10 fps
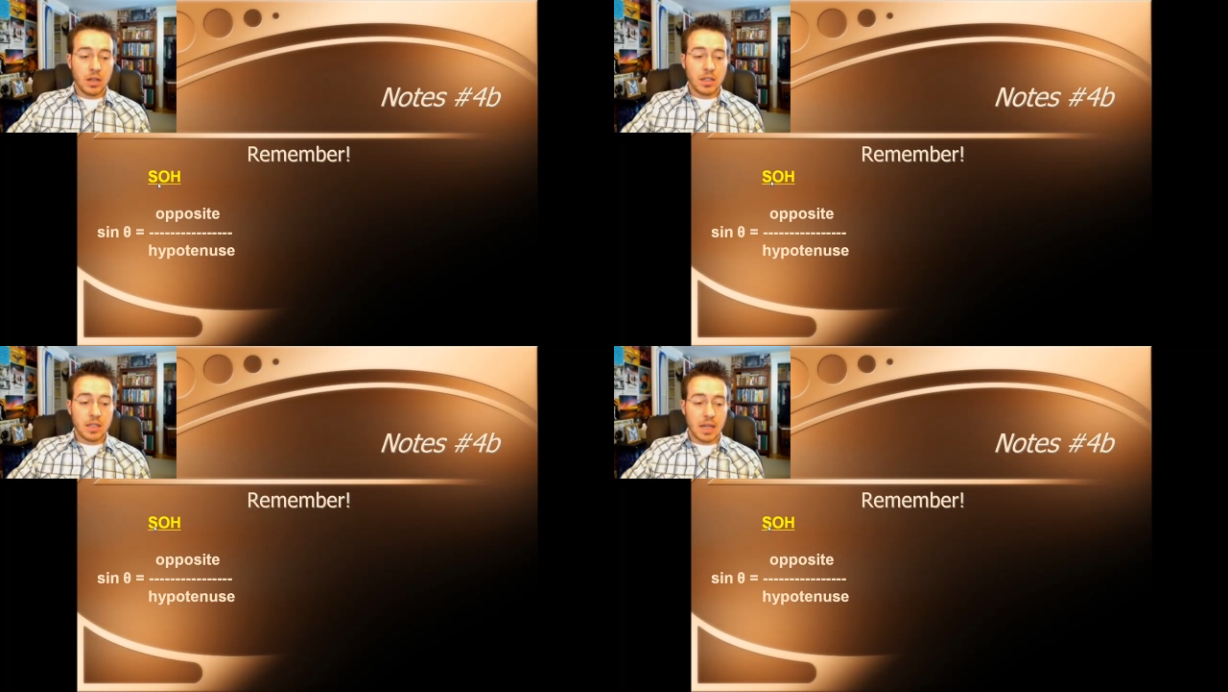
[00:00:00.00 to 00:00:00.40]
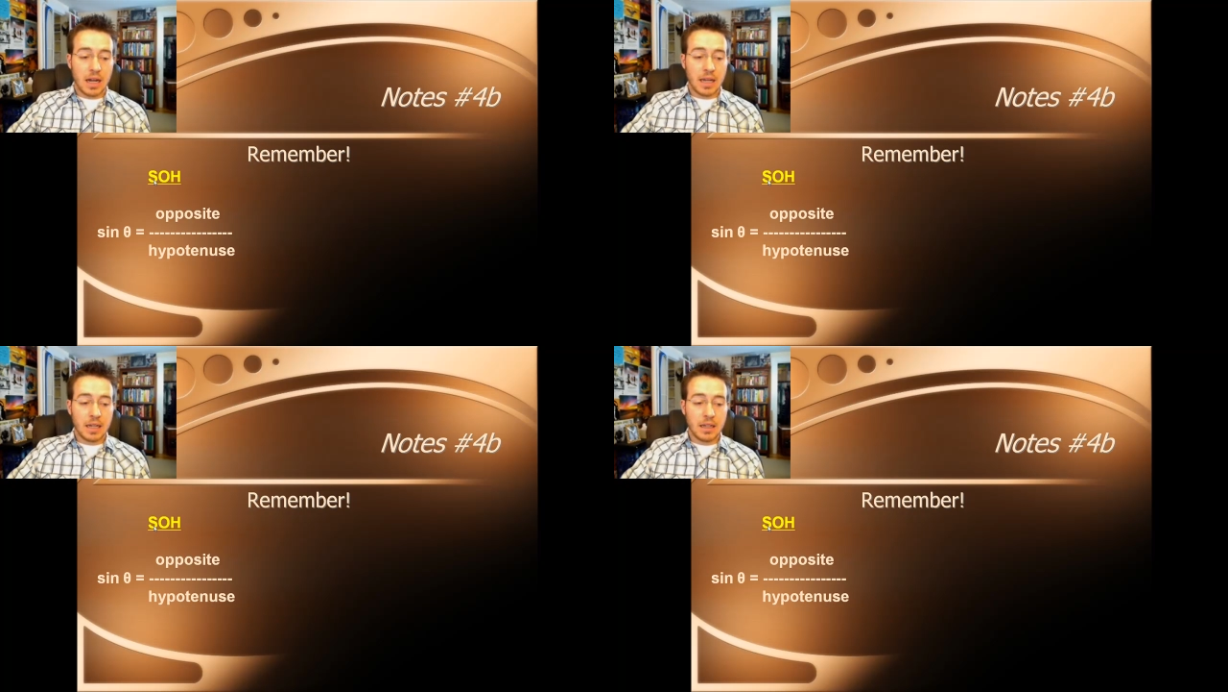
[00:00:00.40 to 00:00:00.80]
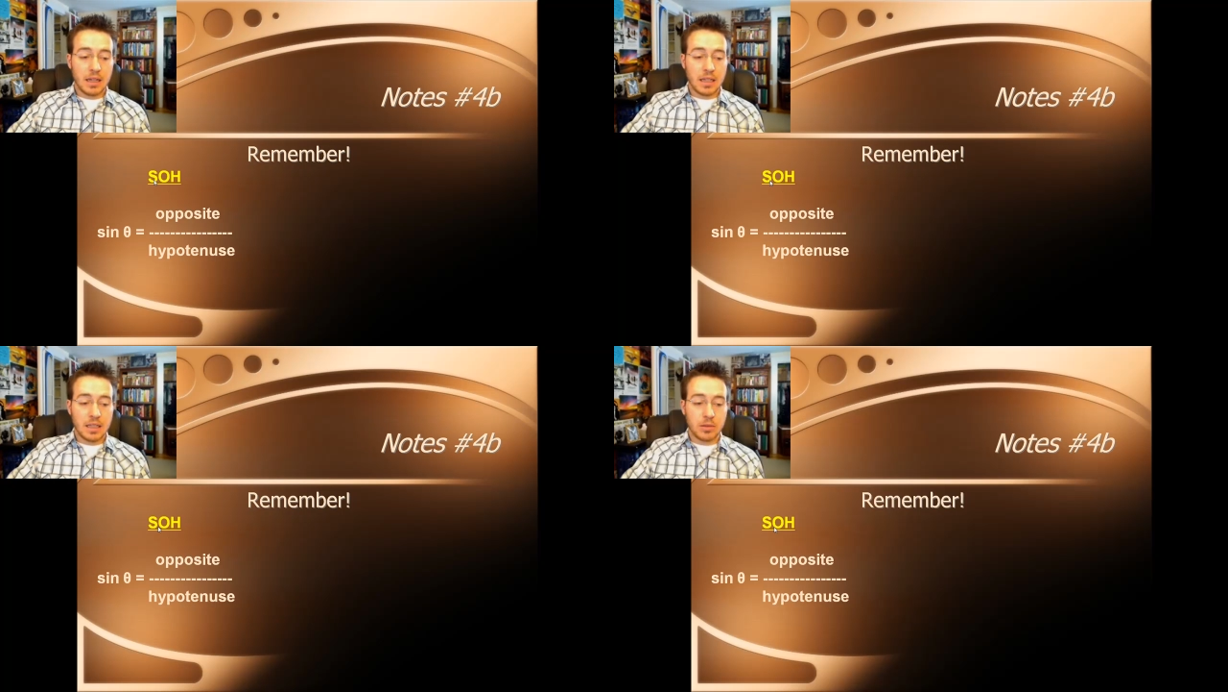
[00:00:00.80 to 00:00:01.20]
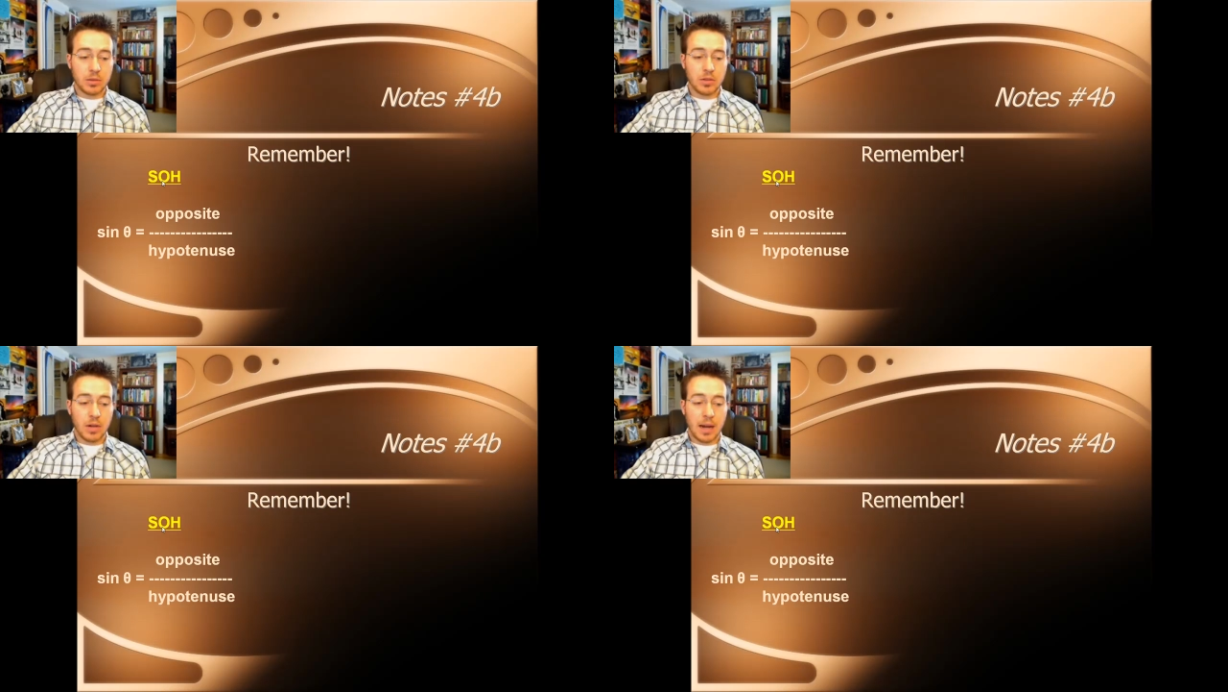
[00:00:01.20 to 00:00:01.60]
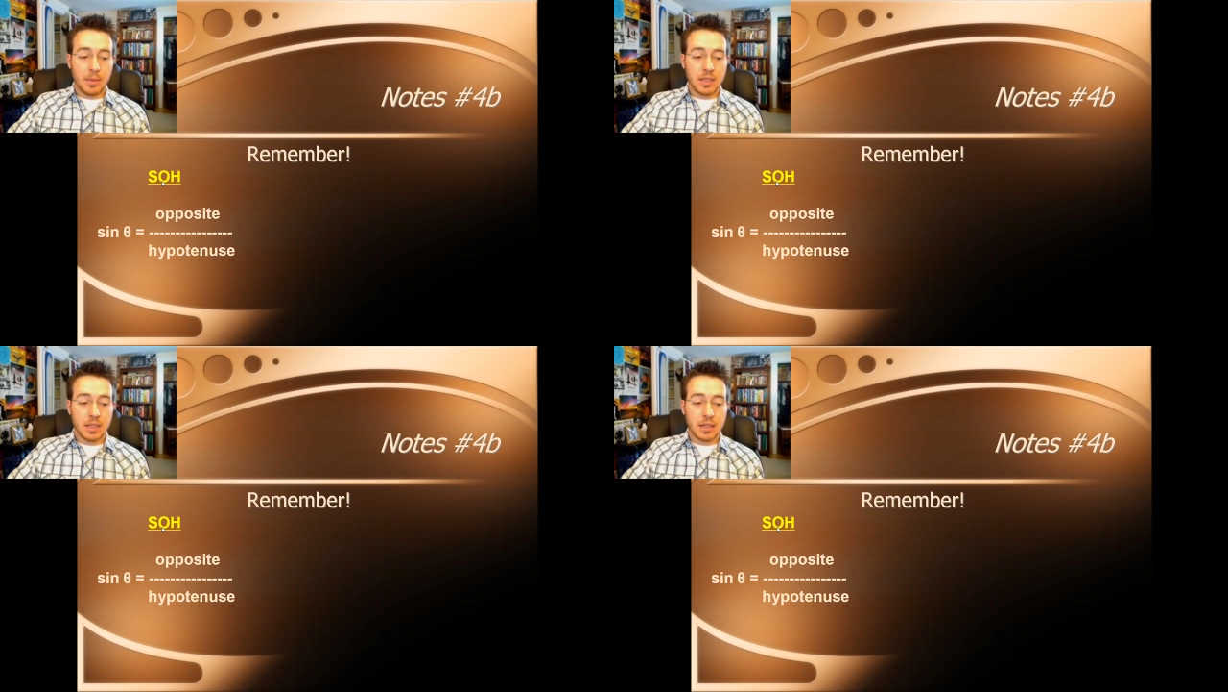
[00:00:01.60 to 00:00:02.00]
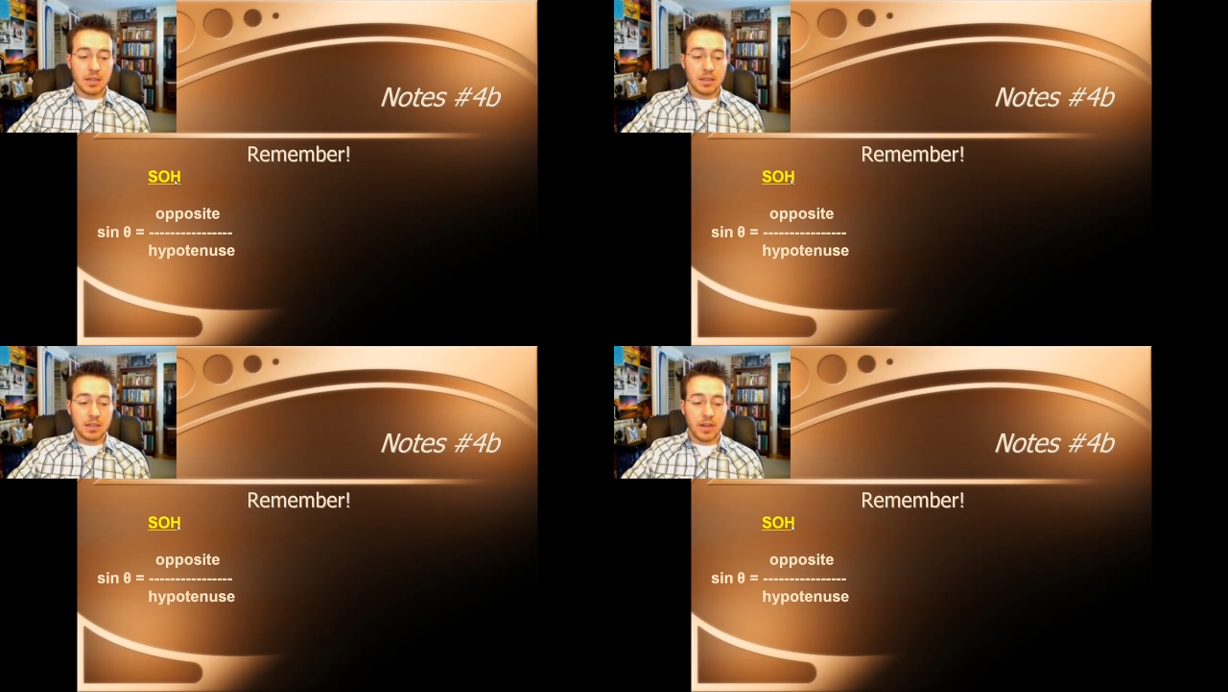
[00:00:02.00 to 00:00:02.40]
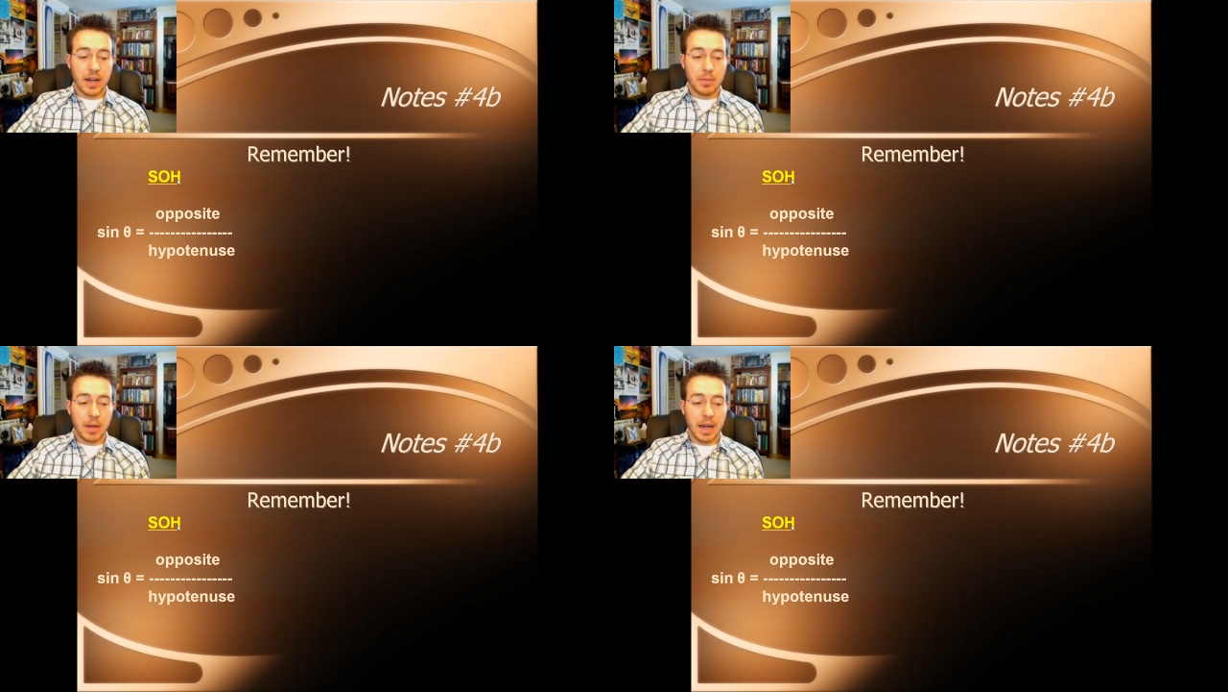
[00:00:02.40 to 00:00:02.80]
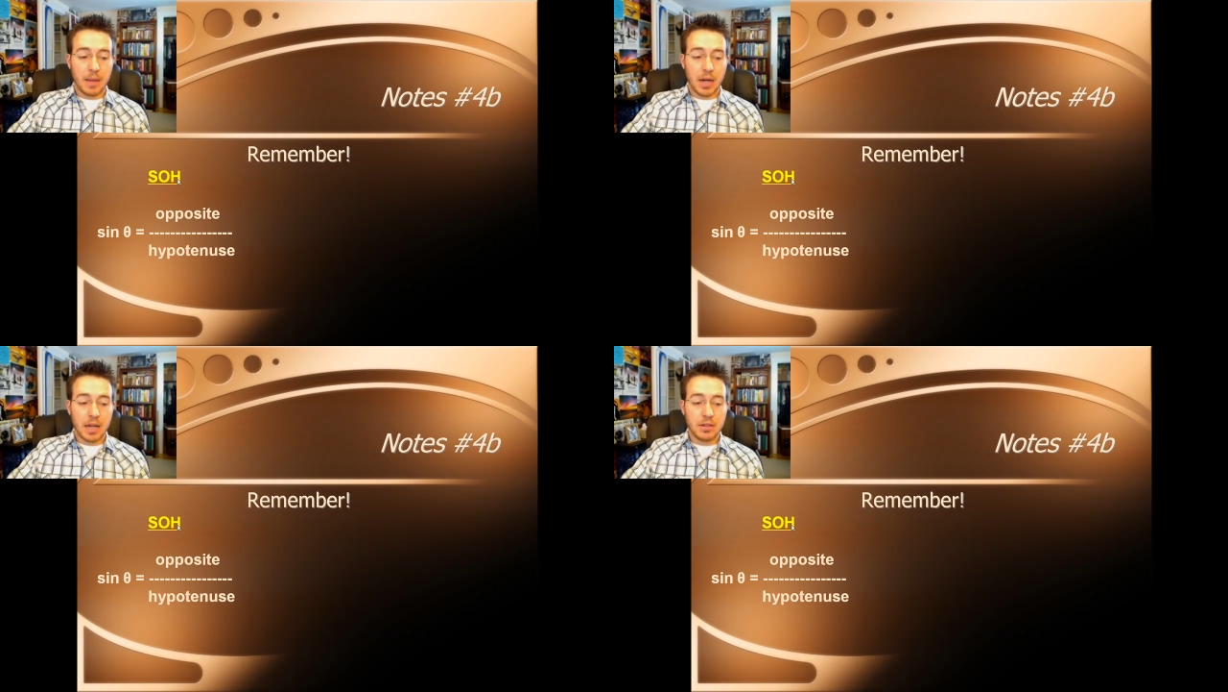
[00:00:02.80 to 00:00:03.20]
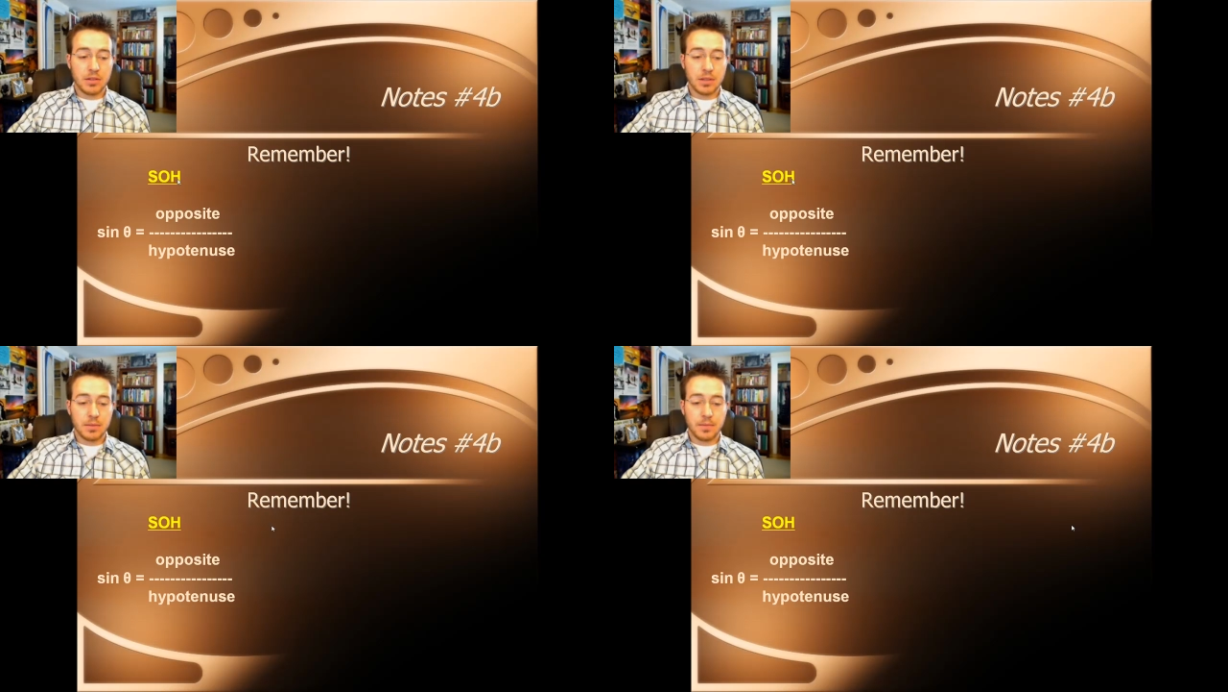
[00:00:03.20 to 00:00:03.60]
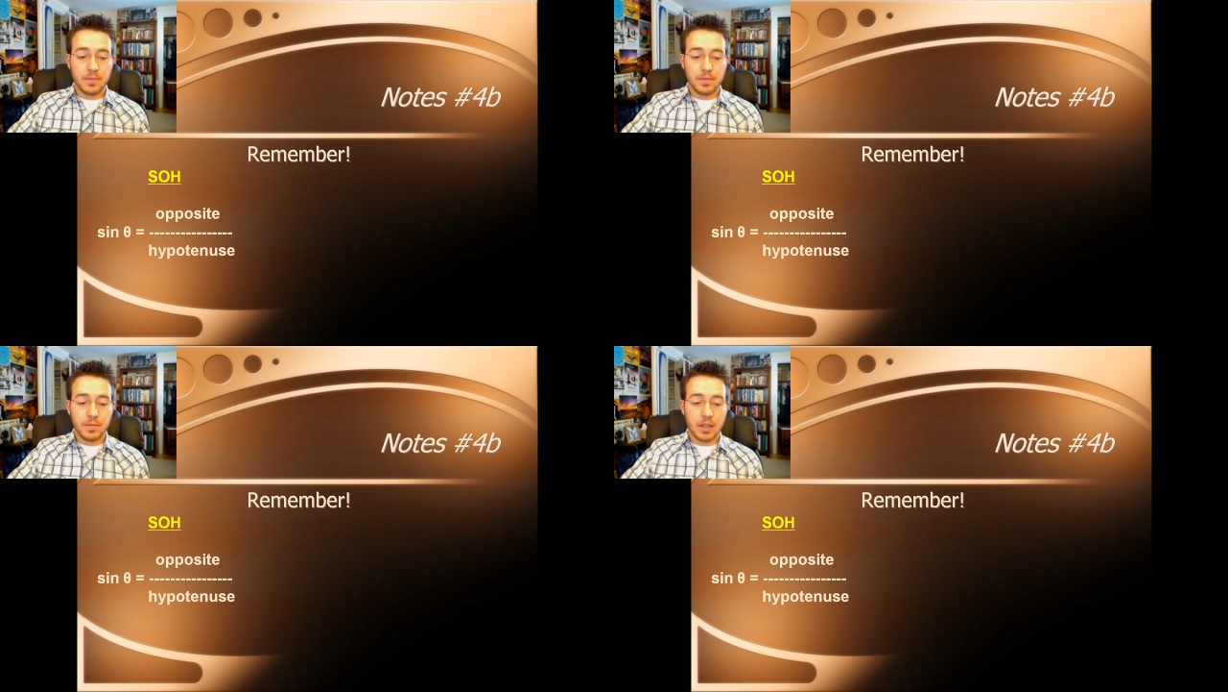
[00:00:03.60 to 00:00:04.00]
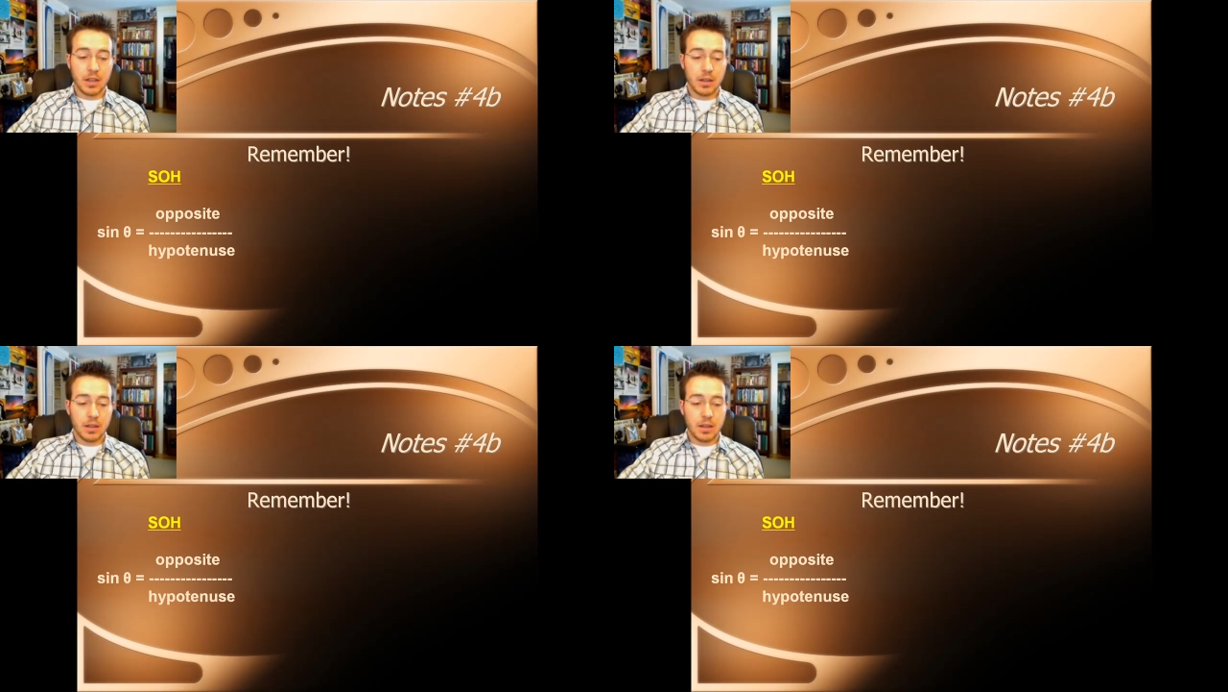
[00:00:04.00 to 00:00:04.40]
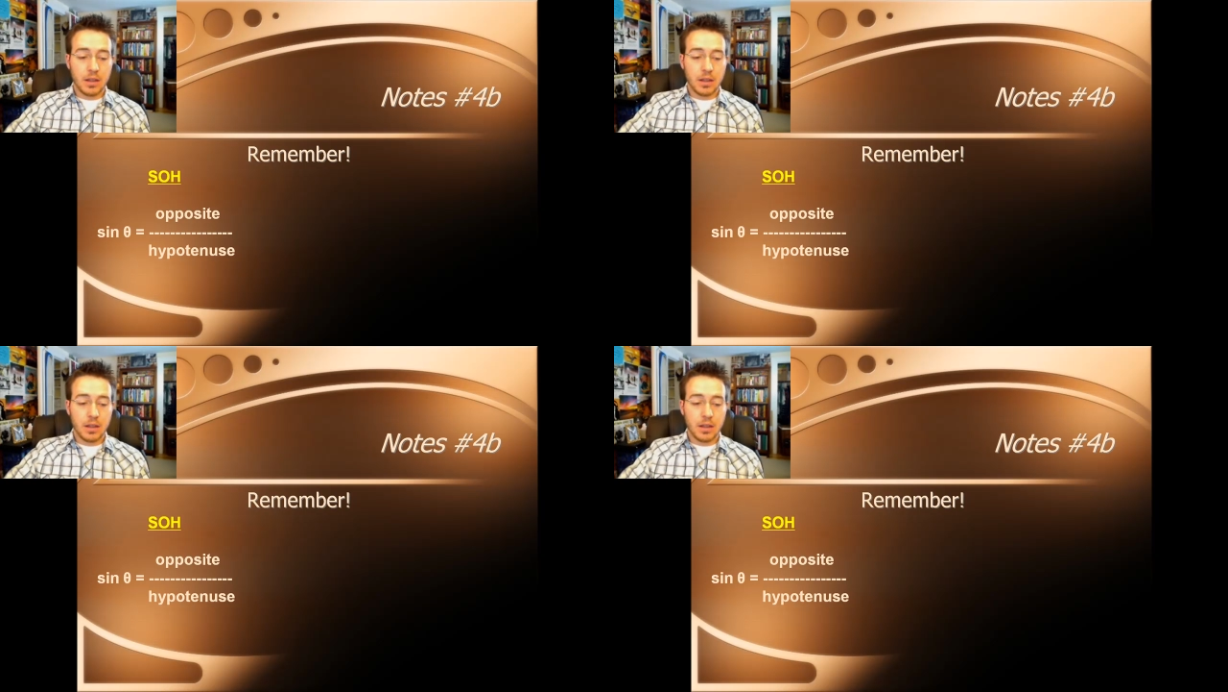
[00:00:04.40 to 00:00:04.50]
Sine is equal to opposite divided by hypotenuse. Okay.